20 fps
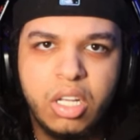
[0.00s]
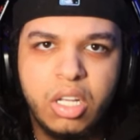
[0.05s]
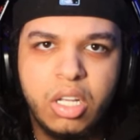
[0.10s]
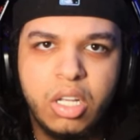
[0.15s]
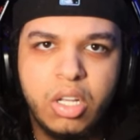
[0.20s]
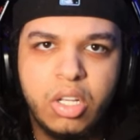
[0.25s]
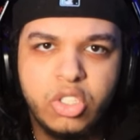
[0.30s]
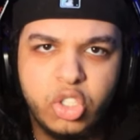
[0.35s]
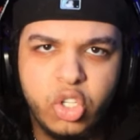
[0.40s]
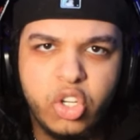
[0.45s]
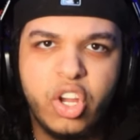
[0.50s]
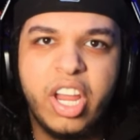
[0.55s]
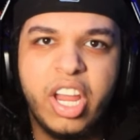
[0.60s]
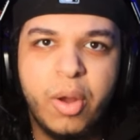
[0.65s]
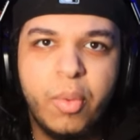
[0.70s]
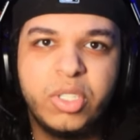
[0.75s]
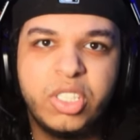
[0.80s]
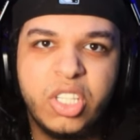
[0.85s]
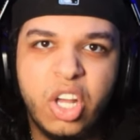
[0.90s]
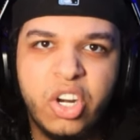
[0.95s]
So your
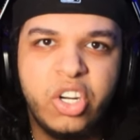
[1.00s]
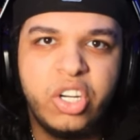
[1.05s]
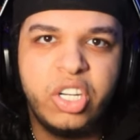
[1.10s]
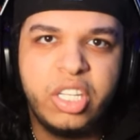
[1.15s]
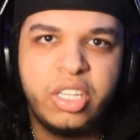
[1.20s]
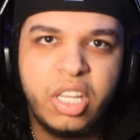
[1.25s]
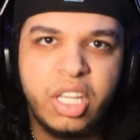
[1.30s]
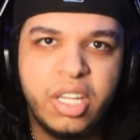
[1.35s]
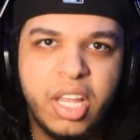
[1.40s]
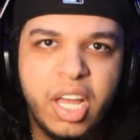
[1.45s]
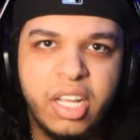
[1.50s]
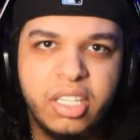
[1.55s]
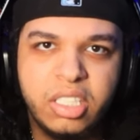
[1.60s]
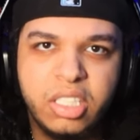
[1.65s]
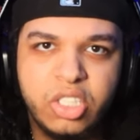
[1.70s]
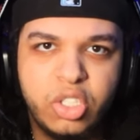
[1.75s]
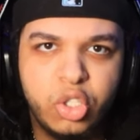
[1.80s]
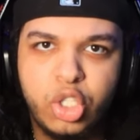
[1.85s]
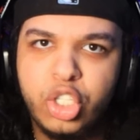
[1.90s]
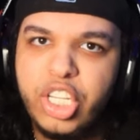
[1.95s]
hand was underneath the
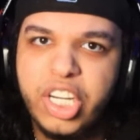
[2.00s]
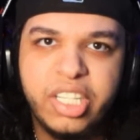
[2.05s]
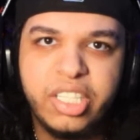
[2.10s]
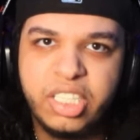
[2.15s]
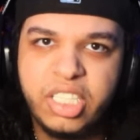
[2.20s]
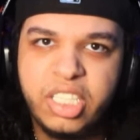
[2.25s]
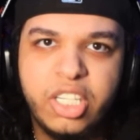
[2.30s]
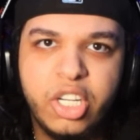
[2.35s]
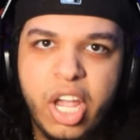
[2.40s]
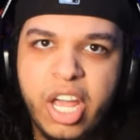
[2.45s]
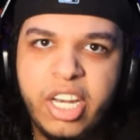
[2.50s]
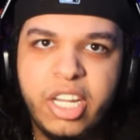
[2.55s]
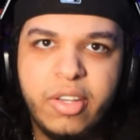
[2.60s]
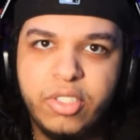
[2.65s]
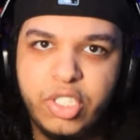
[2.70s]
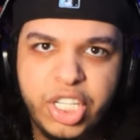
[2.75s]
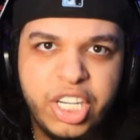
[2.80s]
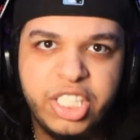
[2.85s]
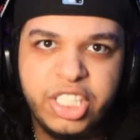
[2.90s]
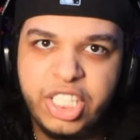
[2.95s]
desk. So she didn't see any,
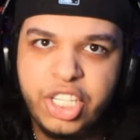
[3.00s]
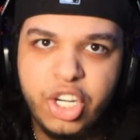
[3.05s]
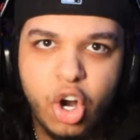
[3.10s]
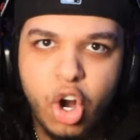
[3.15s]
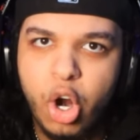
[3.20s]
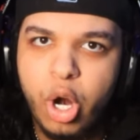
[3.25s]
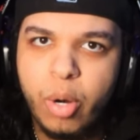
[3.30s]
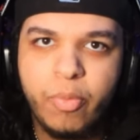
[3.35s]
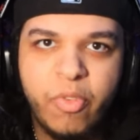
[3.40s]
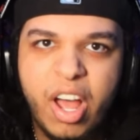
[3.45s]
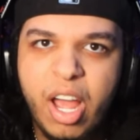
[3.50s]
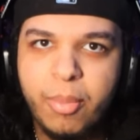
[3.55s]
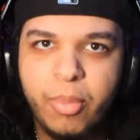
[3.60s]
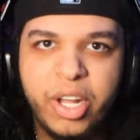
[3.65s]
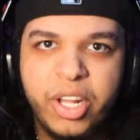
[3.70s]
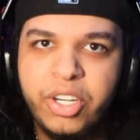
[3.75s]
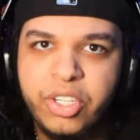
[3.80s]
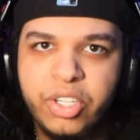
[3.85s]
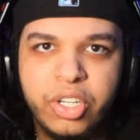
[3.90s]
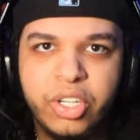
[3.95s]
she didn't see your arm
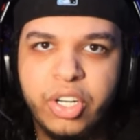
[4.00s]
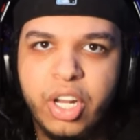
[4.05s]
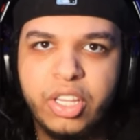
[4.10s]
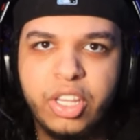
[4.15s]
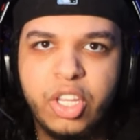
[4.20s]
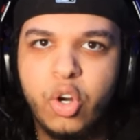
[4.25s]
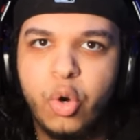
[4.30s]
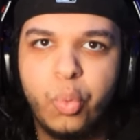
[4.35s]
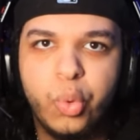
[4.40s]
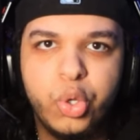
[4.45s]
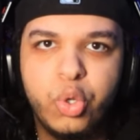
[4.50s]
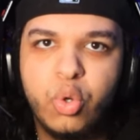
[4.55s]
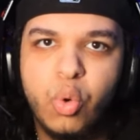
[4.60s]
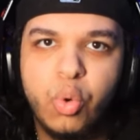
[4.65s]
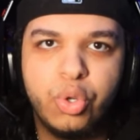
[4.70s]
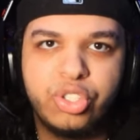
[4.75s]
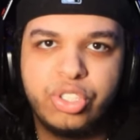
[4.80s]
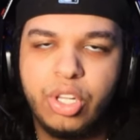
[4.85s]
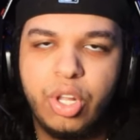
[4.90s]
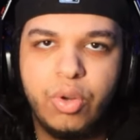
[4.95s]
vibrating or nothing, or were you
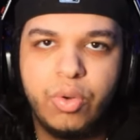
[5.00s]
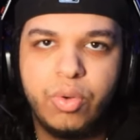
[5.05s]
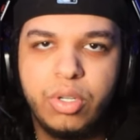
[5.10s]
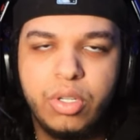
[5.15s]
going slow?